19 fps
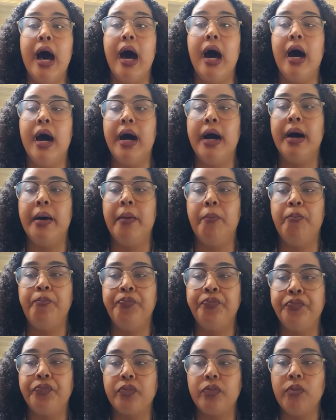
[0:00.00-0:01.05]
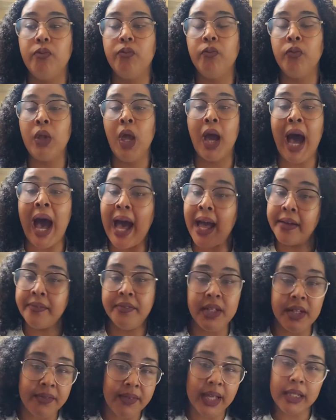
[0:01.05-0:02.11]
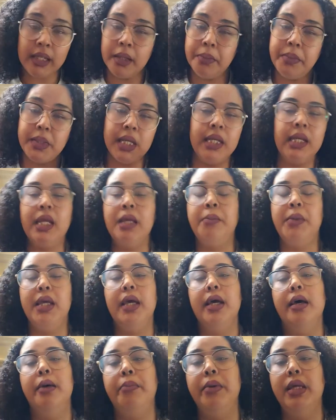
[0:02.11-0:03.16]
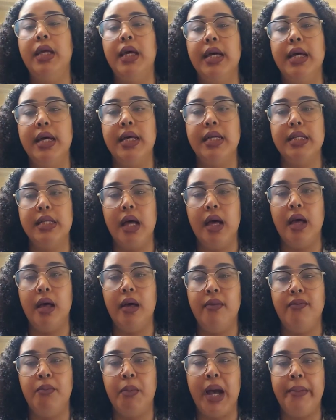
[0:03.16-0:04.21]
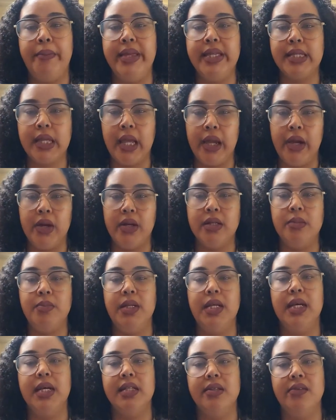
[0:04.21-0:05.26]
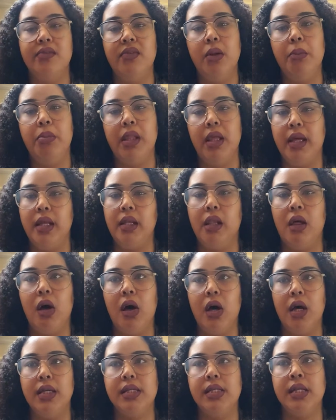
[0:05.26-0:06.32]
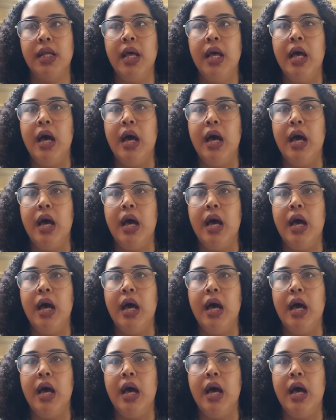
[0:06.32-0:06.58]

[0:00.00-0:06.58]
I've developed anemia because of my miscarriage, because of the blood loss.